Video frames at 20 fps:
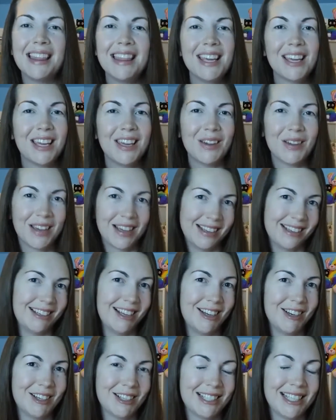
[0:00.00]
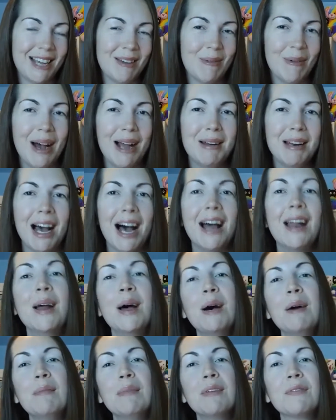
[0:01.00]
I think you can understand why not.
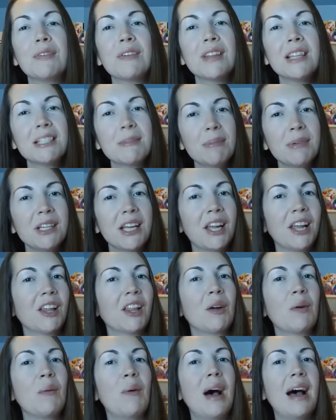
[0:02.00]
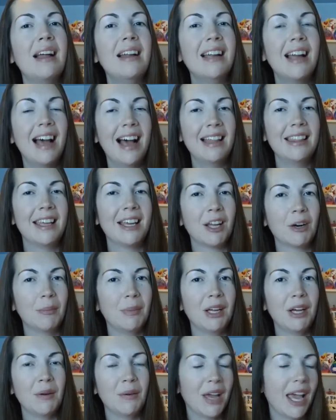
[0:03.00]
But for this particular one, I think it'll
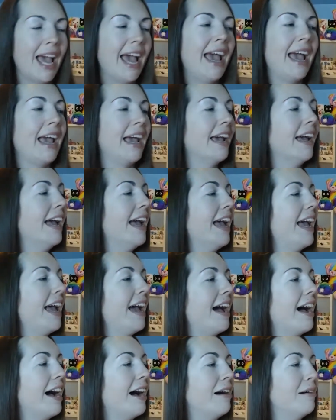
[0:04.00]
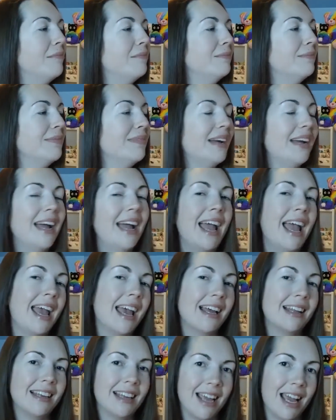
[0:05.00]
be okay. Um,
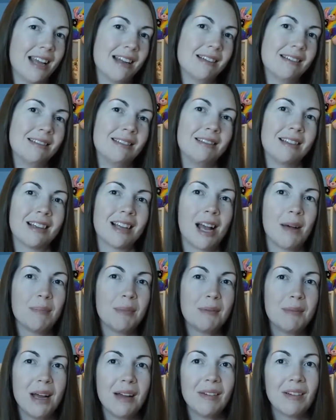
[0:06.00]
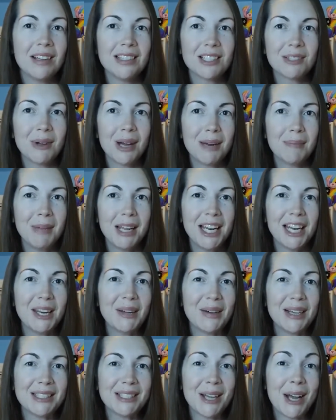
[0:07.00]
and again, a couple of my friends wanted me to
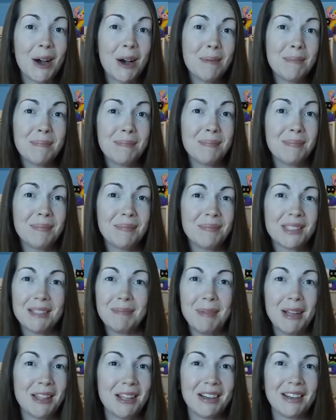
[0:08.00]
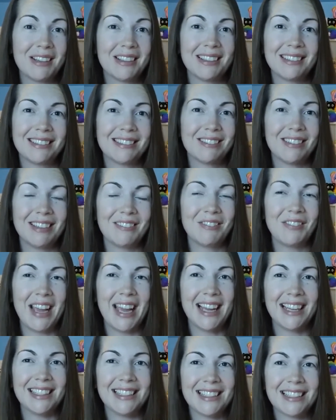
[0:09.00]
do it, so I hope some other
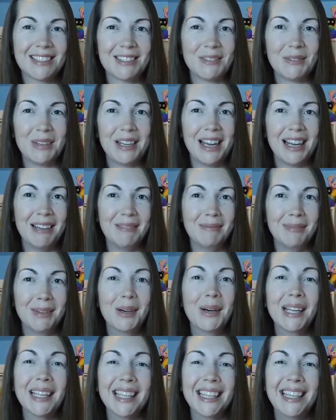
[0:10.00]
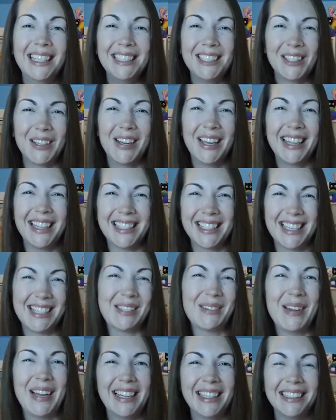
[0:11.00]
fans um, will enjoy this
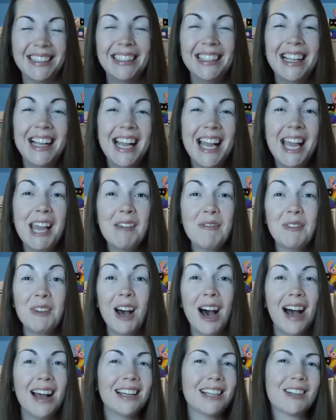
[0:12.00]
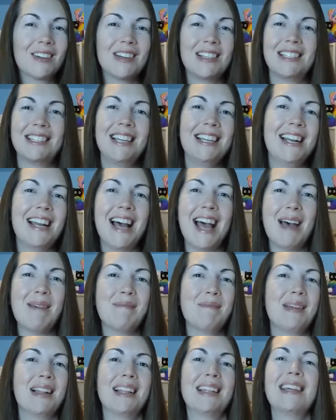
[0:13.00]
as well. If not, Christina
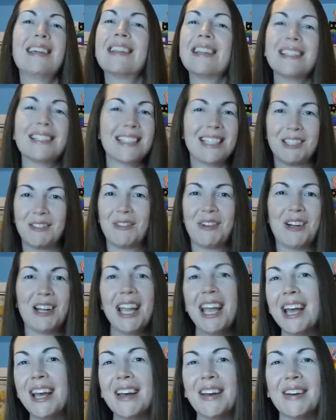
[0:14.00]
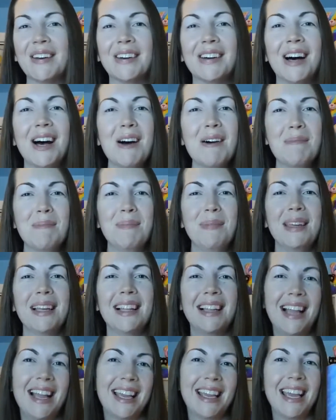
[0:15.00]
and Billy, this is for you. Hope
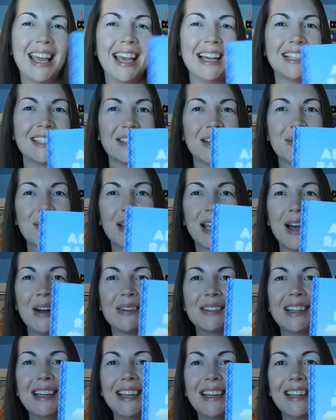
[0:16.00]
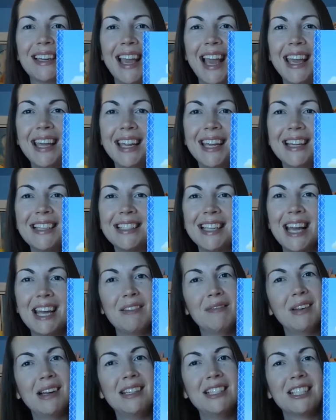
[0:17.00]
you like it. So here we go. Katy's
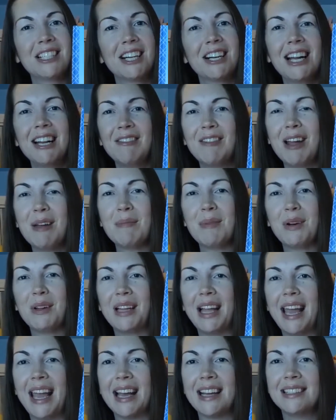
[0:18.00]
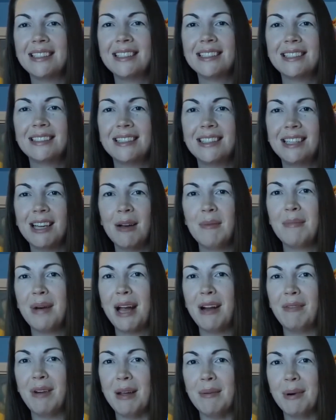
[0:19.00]
Adventure in Rainbowland
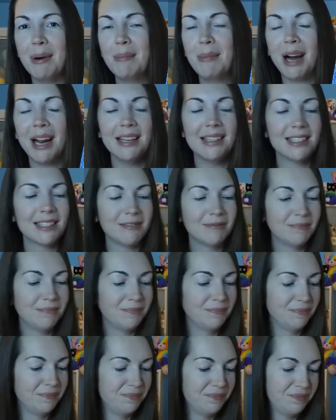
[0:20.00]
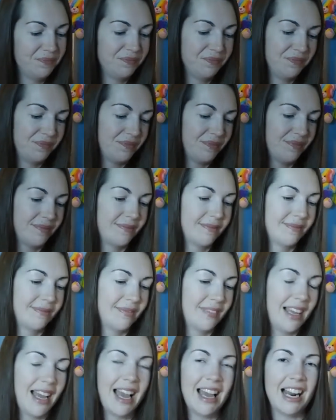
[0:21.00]
by Rainbow Brite.
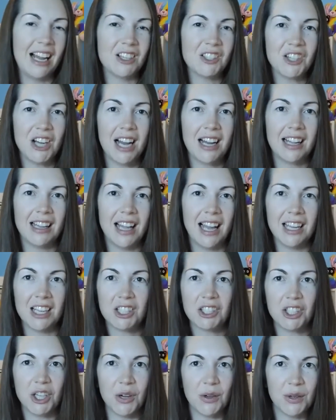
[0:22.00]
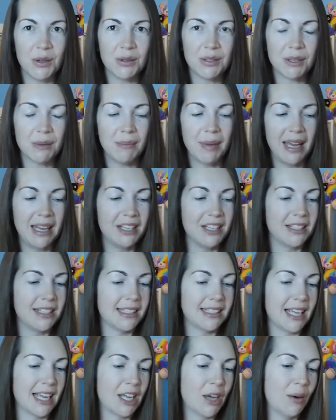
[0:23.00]
And I'll try to like show you some
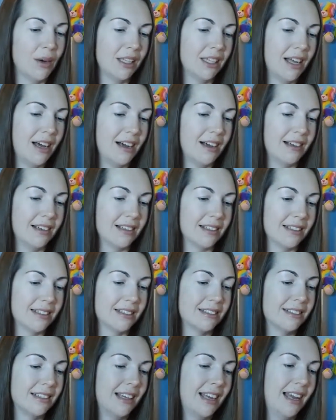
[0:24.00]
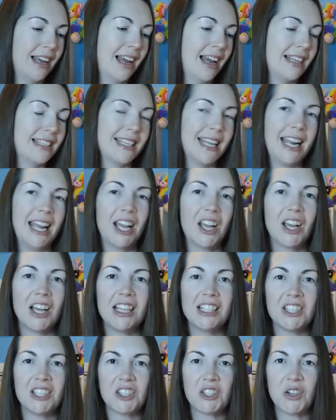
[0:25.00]
pages as I go along, as any
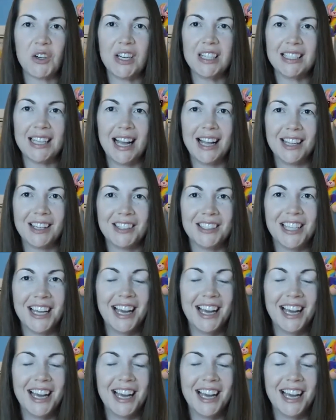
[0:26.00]
good storyteller